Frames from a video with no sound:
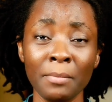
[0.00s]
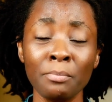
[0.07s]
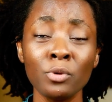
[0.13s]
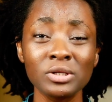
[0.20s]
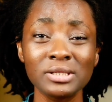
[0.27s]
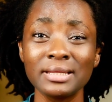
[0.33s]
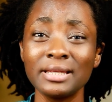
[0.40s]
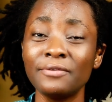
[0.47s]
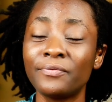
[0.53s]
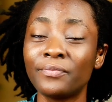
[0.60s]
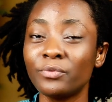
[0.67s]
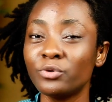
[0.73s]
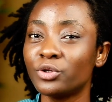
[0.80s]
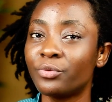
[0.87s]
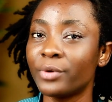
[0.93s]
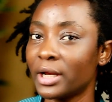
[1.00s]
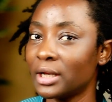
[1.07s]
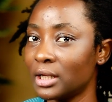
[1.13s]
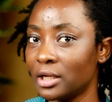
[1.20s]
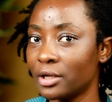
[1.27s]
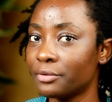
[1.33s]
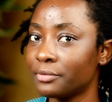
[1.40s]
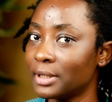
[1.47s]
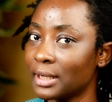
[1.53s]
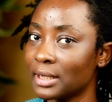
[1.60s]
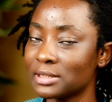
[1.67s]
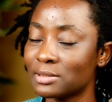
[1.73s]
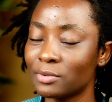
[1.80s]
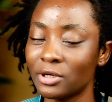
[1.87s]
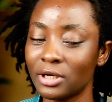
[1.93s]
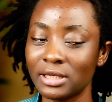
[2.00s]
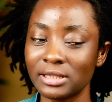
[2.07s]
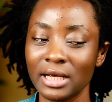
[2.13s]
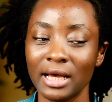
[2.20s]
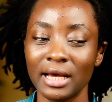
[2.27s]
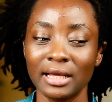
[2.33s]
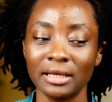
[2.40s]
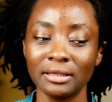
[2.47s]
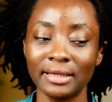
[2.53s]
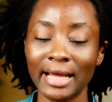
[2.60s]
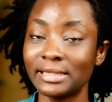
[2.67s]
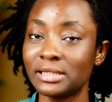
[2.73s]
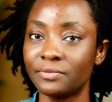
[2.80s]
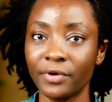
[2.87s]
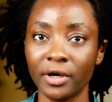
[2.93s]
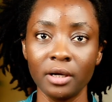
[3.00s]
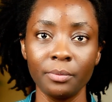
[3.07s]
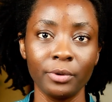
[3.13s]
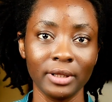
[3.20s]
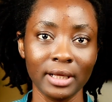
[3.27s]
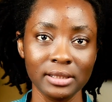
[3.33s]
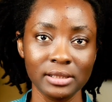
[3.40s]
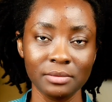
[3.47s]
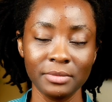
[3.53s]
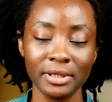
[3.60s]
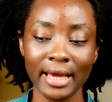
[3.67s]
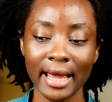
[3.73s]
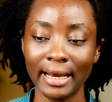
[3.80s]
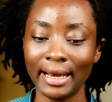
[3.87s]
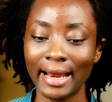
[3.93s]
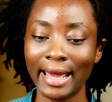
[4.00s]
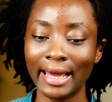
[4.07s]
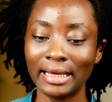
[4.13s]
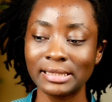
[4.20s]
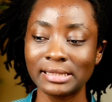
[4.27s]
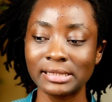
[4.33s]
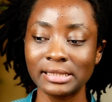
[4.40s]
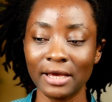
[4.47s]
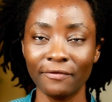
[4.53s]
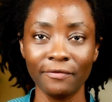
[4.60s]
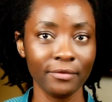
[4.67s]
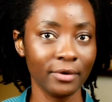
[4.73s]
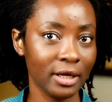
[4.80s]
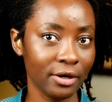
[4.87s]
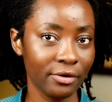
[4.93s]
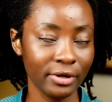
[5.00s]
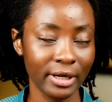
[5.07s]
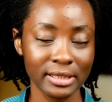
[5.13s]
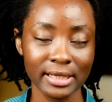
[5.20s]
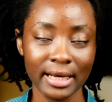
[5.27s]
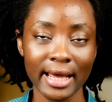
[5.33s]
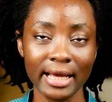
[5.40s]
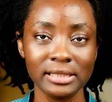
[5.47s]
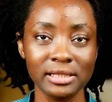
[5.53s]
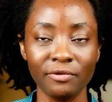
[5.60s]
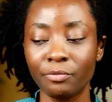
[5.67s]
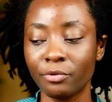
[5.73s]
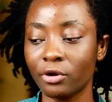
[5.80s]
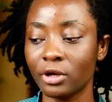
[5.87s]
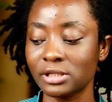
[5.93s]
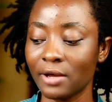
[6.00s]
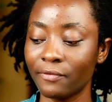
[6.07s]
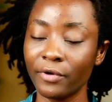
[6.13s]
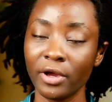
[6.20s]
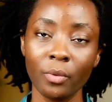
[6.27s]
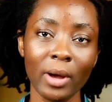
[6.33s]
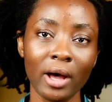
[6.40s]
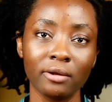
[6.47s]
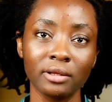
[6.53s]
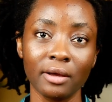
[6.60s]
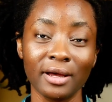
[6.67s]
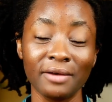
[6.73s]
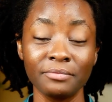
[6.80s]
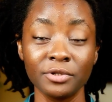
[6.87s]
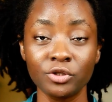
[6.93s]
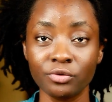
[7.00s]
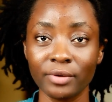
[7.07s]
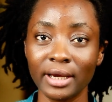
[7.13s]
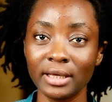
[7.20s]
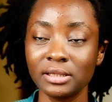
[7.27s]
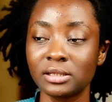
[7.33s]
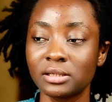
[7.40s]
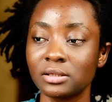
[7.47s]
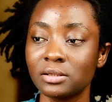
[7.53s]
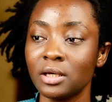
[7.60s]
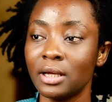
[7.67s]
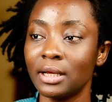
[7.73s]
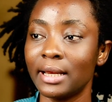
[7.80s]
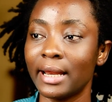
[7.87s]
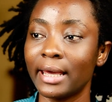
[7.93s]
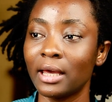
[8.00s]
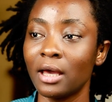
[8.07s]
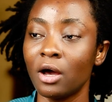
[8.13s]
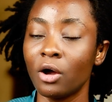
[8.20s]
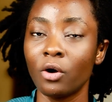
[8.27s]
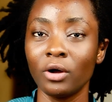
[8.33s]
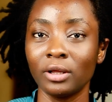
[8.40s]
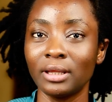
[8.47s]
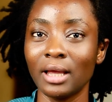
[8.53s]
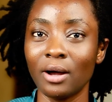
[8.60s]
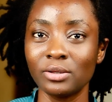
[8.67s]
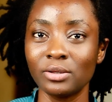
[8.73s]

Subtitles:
mostly food grade ingredients, because that is very important to me. I like safe ingredients, I like safe products, and for a while now I've been trying to like cut